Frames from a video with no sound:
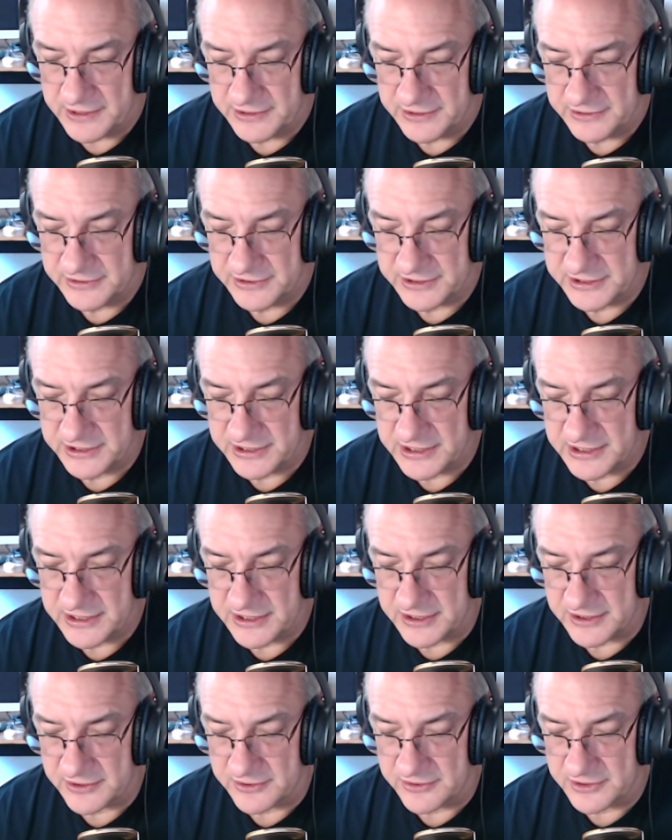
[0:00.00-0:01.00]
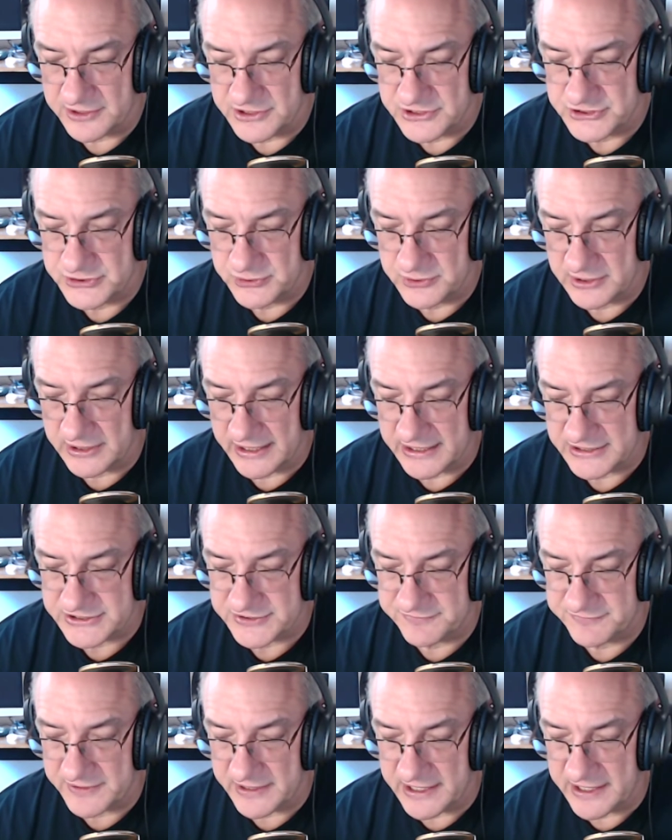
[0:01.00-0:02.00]
The key here is to
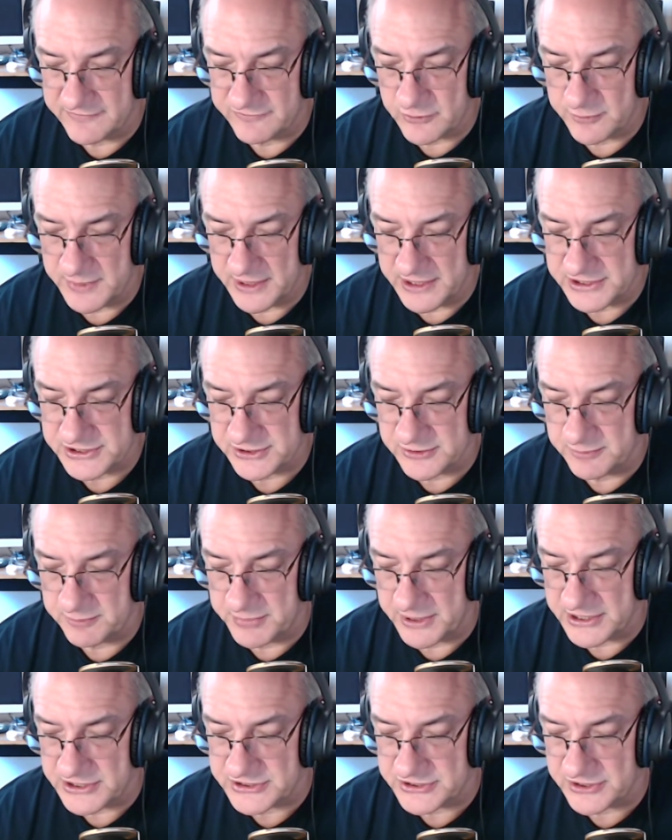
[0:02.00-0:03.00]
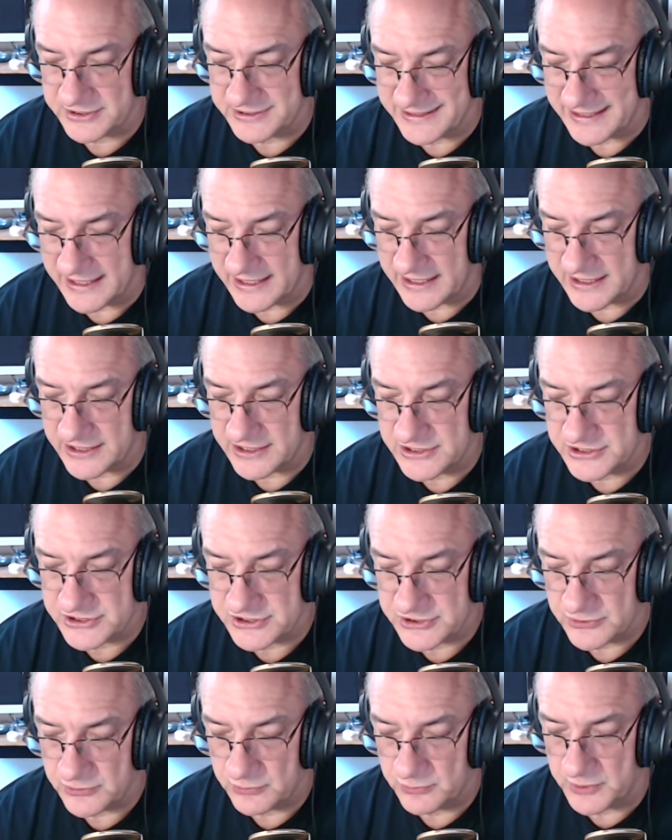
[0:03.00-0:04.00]
classify information based on the age,
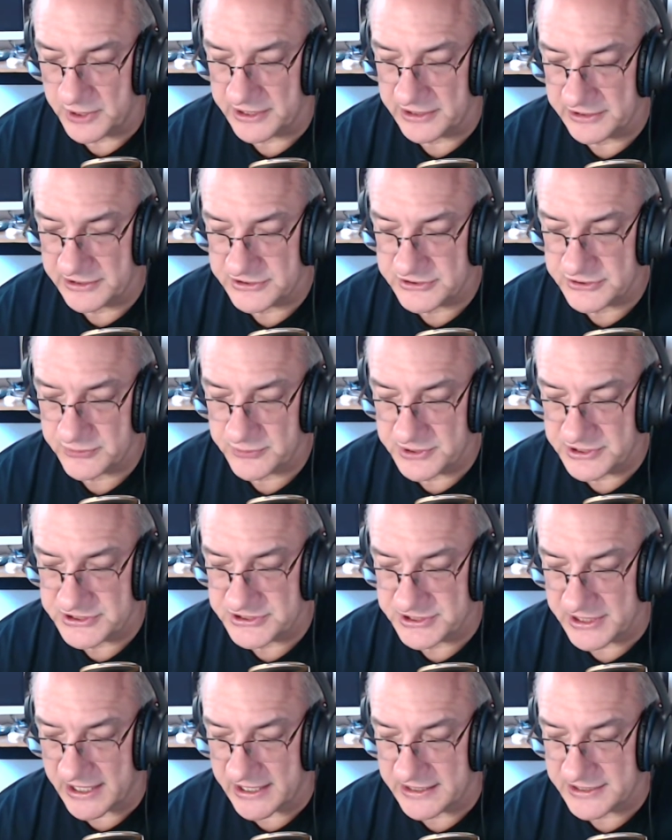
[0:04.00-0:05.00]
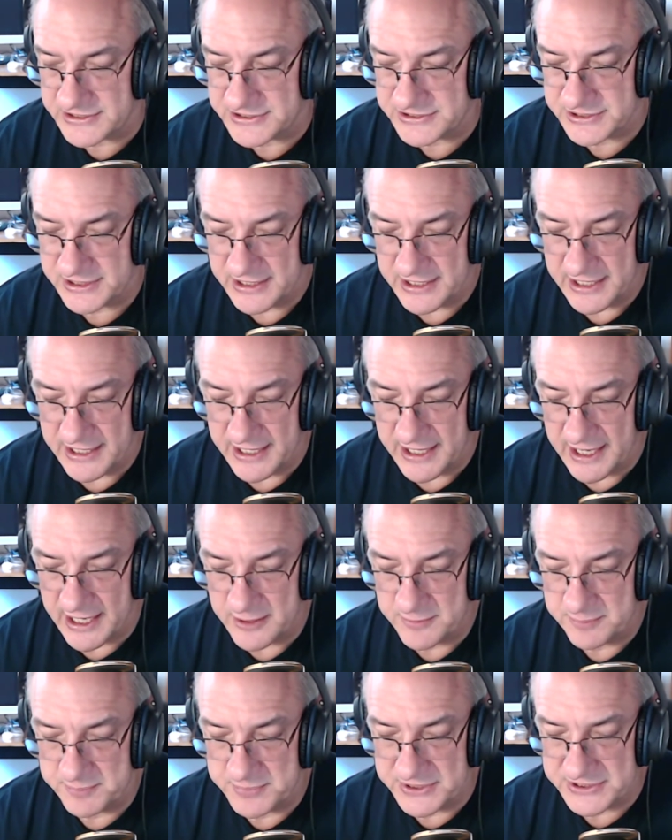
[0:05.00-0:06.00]
regulatory status,
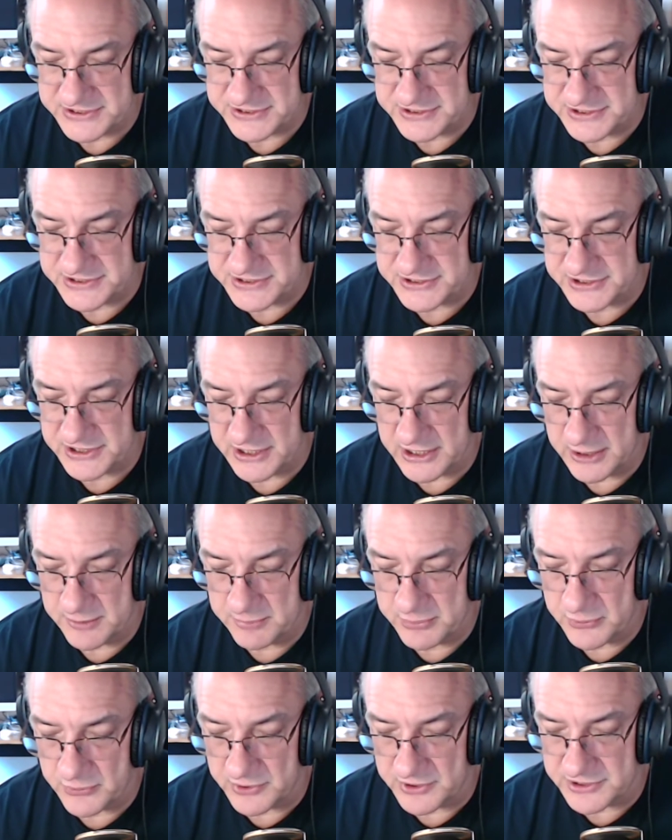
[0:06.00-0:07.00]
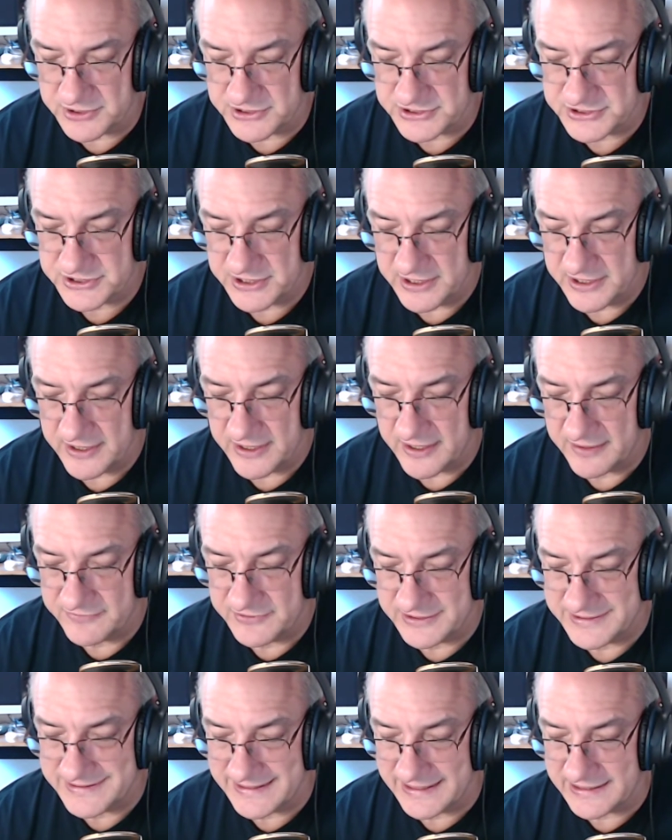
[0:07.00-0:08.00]
and business importance of the
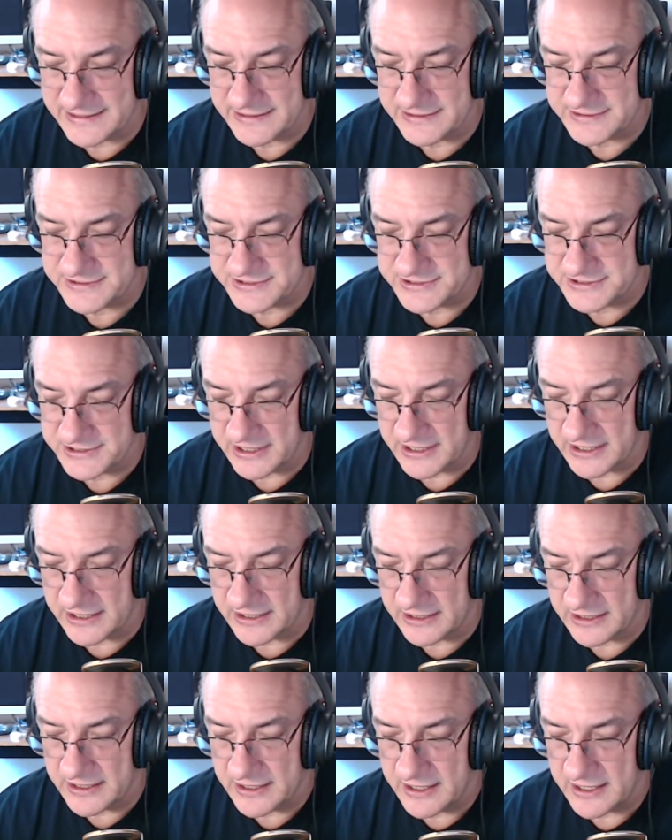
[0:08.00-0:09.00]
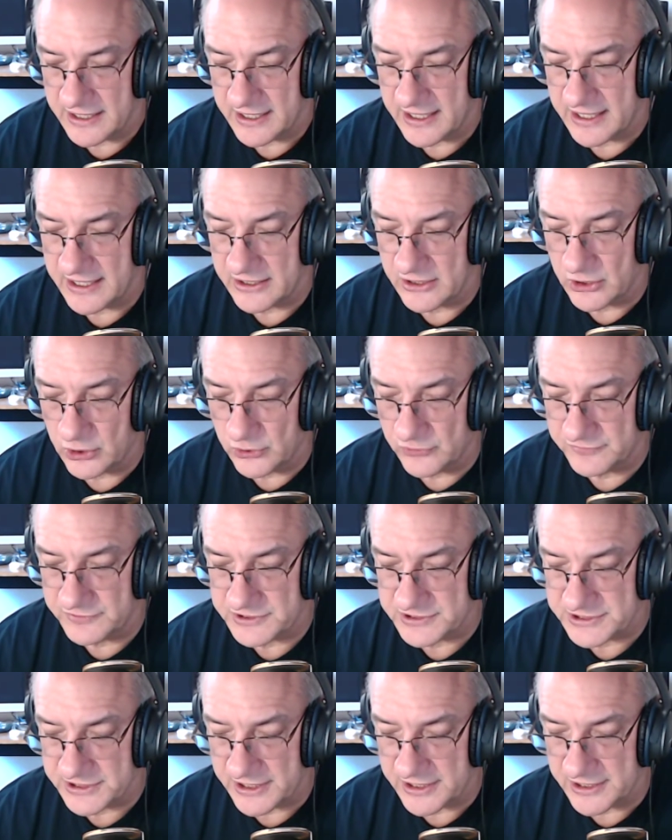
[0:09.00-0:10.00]
data today and over
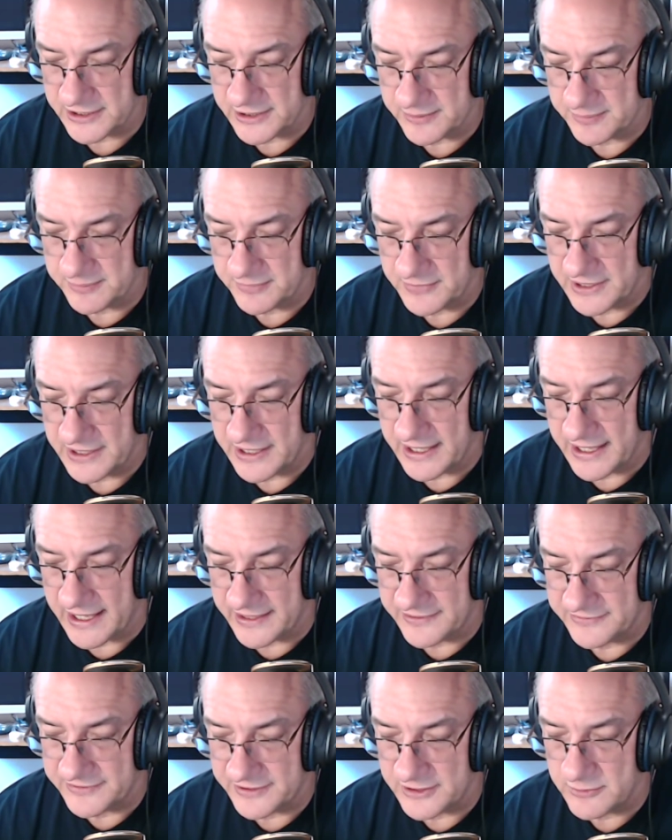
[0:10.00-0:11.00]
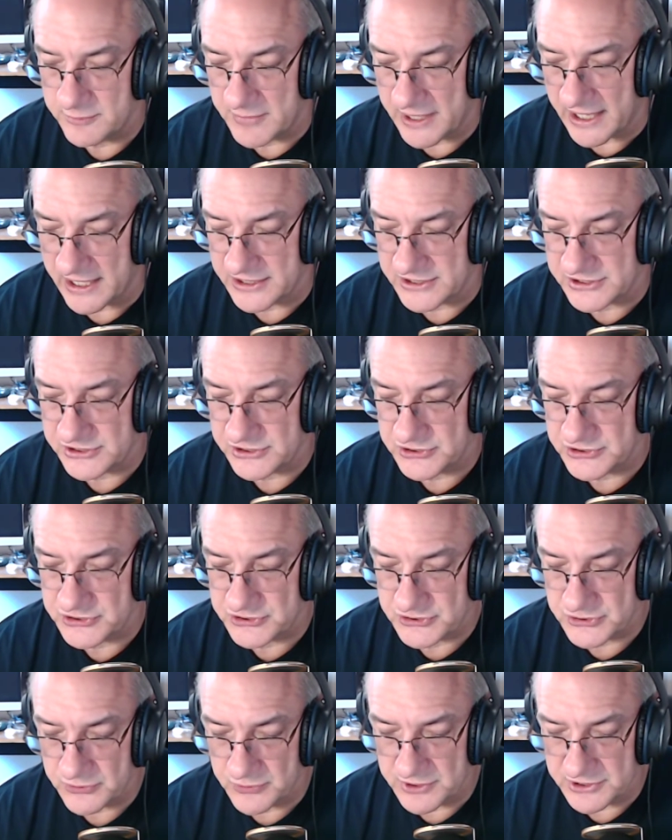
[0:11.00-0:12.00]
time, and then match
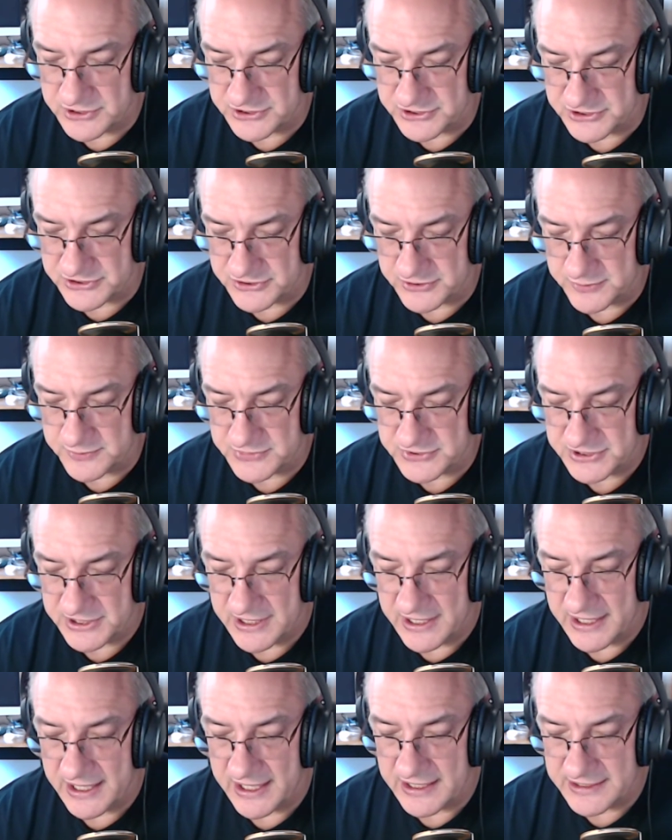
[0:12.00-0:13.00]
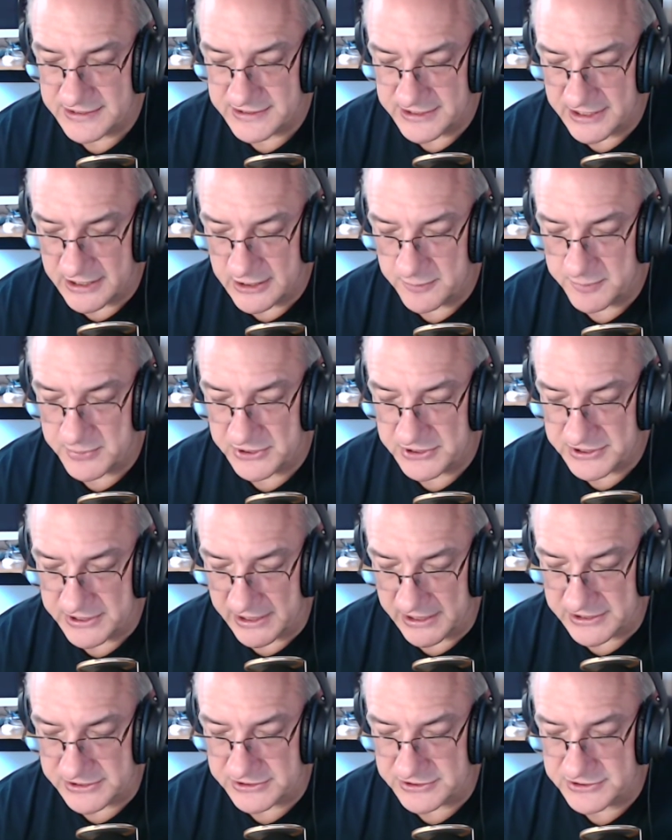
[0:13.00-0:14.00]
storage systems and data
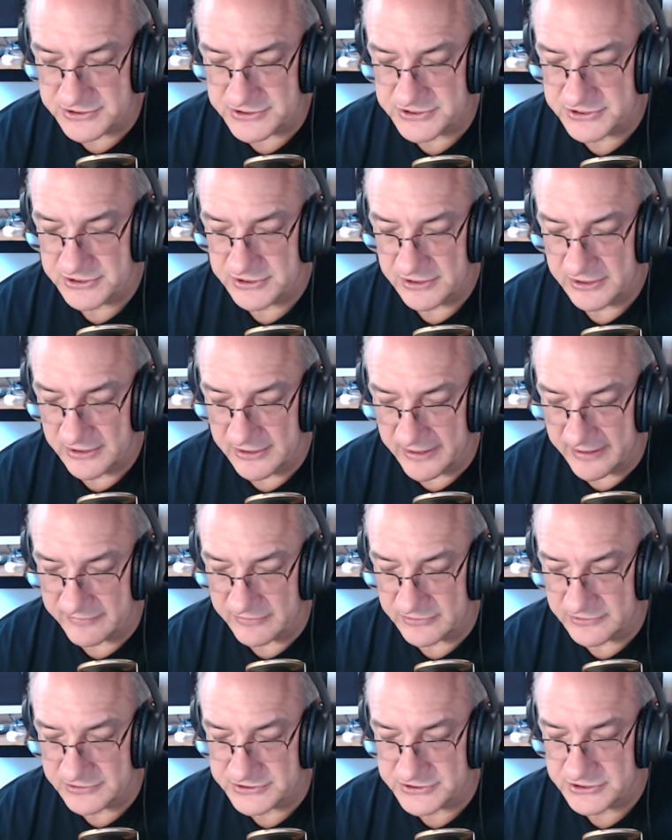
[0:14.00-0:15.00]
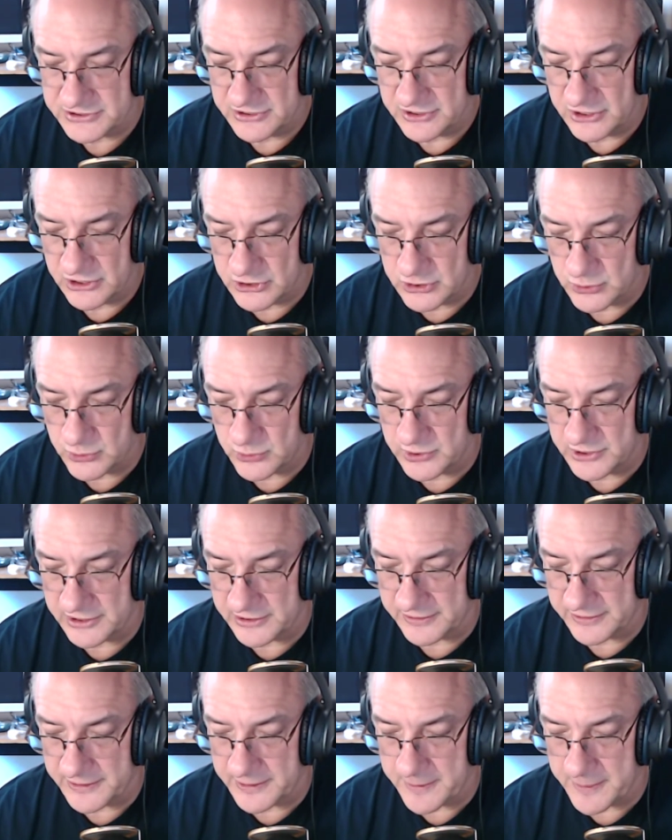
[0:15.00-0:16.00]
protections levels
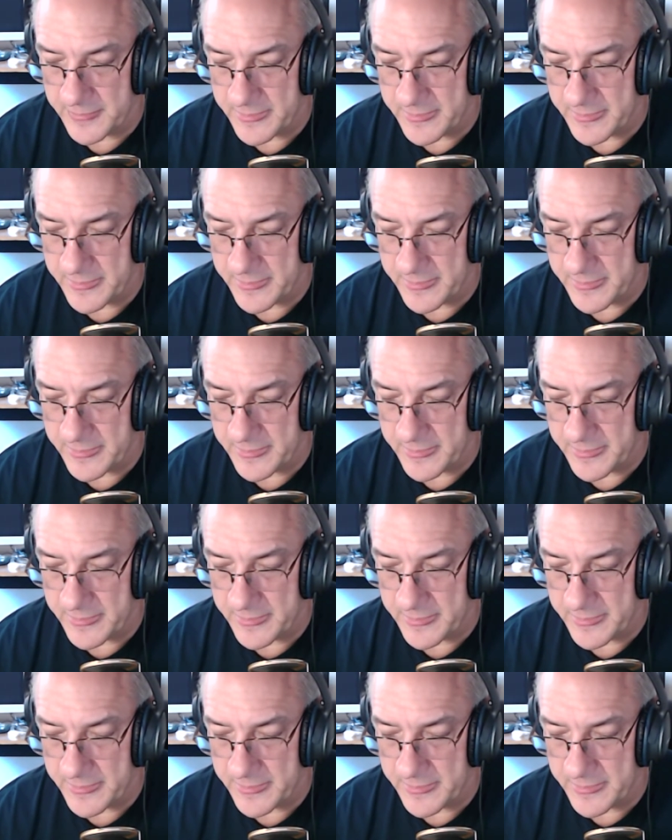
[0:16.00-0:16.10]
accordingly.